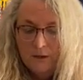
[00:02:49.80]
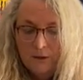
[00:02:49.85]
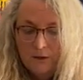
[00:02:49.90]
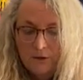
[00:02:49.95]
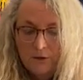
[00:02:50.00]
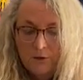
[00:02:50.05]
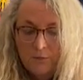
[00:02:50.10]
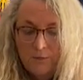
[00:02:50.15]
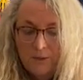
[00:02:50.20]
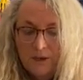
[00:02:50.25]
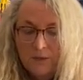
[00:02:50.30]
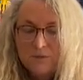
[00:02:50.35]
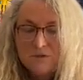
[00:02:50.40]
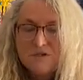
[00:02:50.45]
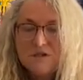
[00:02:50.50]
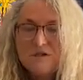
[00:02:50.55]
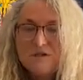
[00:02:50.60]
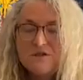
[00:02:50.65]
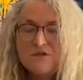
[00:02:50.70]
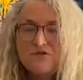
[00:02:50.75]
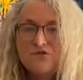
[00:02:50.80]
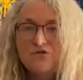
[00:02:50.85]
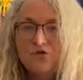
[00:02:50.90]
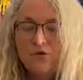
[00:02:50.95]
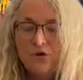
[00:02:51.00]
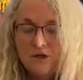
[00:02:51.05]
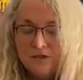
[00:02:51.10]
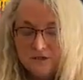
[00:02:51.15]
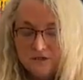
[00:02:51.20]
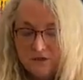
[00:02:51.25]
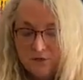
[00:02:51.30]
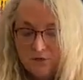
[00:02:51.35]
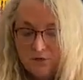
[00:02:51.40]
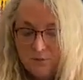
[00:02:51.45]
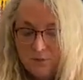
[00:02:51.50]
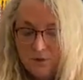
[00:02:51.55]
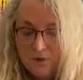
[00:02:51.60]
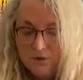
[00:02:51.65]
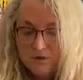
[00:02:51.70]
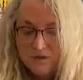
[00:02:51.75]
Ubiquitous, joyous
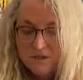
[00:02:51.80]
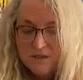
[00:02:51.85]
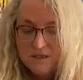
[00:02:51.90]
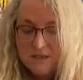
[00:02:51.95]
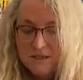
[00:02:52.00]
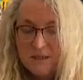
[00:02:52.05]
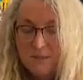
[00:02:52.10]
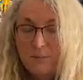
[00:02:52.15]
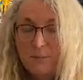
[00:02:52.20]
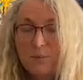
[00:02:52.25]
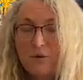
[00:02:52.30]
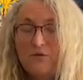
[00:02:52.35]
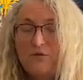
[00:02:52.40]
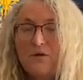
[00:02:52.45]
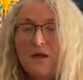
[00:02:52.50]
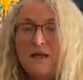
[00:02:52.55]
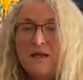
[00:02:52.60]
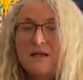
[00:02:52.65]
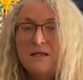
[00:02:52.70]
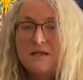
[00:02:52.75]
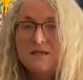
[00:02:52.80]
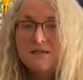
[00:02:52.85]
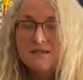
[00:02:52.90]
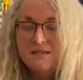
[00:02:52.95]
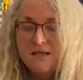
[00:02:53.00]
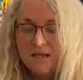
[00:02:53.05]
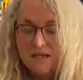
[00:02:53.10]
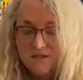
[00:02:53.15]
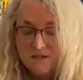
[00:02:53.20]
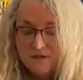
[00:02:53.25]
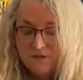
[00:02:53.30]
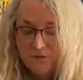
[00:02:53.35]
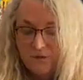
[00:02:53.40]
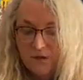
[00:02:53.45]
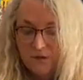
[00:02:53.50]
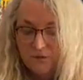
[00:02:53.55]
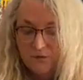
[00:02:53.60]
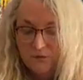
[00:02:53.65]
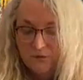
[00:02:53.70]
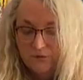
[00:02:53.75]
luminosity pervaded sense
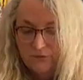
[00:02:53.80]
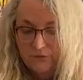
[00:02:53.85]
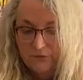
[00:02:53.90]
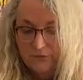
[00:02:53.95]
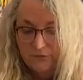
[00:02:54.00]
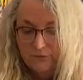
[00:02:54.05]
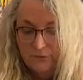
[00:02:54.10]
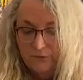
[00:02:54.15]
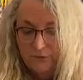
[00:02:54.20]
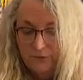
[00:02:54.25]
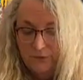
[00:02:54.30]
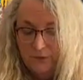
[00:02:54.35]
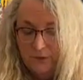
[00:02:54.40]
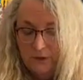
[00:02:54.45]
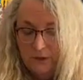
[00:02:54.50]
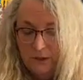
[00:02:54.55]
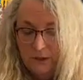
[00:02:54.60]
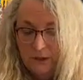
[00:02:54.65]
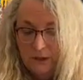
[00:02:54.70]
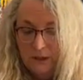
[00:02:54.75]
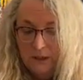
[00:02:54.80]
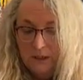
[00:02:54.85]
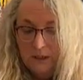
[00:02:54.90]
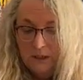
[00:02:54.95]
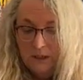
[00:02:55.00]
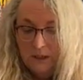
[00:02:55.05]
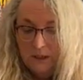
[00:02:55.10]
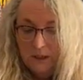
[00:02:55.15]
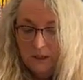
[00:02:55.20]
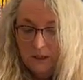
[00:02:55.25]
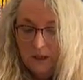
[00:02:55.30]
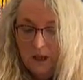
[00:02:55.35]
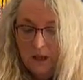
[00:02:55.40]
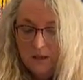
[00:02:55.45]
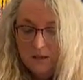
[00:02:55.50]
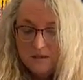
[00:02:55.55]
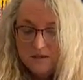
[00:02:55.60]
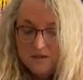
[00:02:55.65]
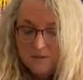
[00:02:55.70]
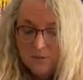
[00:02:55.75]
fields.
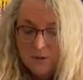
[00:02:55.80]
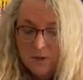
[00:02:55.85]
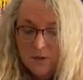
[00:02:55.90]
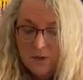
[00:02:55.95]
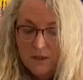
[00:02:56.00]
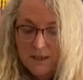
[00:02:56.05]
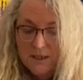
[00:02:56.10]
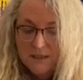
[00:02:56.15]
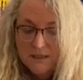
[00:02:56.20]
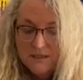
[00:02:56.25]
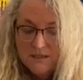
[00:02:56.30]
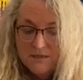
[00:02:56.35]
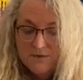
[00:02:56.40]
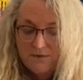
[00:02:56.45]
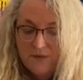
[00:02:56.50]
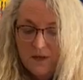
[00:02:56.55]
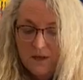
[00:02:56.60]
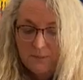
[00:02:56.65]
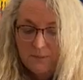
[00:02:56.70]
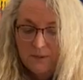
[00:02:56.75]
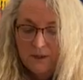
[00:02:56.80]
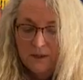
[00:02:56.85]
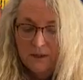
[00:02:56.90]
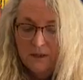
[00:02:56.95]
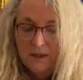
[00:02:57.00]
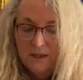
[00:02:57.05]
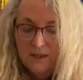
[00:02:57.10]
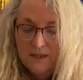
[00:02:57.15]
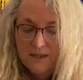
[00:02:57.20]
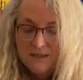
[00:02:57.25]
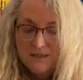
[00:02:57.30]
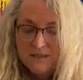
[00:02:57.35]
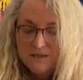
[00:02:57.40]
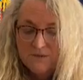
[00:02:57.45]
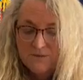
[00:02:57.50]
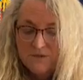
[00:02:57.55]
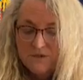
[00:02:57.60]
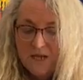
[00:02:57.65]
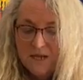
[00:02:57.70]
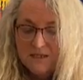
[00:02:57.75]
Colour swirlings developing
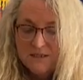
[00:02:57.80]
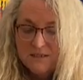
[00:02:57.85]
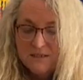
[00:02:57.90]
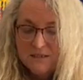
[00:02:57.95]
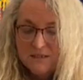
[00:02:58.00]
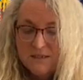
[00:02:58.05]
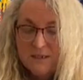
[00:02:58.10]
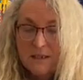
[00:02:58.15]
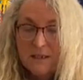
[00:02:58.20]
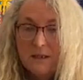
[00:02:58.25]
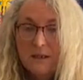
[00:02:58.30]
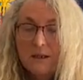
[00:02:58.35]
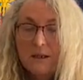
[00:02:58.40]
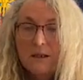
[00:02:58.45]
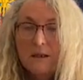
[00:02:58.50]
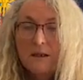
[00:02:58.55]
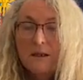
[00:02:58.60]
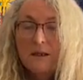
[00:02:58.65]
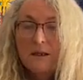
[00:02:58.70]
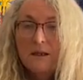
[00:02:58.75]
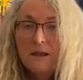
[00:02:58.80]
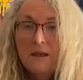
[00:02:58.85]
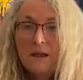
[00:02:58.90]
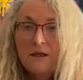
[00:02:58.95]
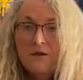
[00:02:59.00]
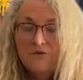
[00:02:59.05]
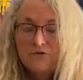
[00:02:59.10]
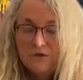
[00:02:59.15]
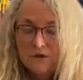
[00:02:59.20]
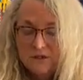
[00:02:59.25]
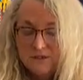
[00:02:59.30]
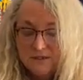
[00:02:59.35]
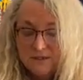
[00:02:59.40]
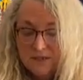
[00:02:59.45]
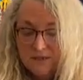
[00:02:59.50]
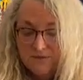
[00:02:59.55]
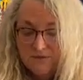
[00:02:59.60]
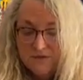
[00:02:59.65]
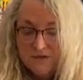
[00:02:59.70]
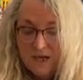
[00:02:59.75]
cohesive density,
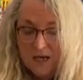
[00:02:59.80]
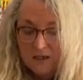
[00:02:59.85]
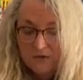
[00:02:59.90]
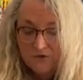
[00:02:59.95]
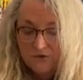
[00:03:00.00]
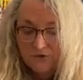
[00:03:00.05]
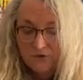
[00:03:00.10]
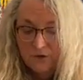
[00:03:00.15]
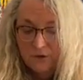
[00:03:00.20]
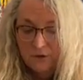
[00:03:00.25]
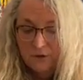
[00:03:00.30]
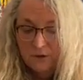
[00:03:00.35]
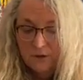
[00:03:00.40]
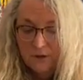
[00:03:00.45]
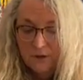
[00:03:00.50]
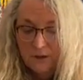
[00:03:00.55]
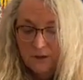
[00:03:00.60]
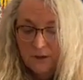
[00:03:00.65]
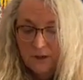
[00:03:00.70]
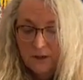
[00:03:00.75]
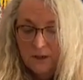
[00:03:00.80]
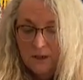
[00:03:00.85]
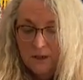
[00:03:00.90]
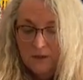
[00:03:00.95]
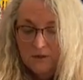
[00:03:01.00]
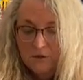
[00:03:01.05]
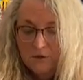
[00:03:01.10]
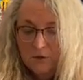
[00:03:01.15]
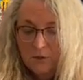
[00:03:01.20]
intricacy of texture, and a